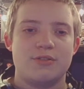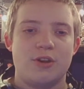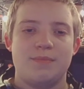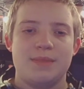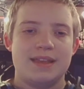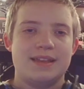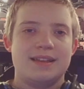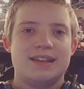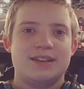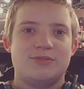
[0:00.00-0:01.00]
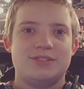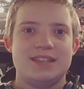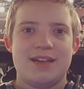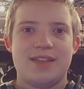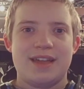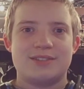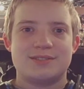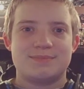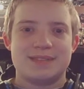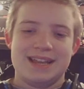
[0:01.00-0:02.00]
So, we'll see how that
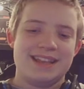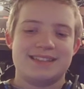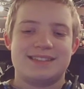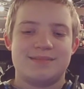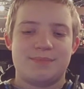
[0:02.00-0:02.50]
goes. See you next,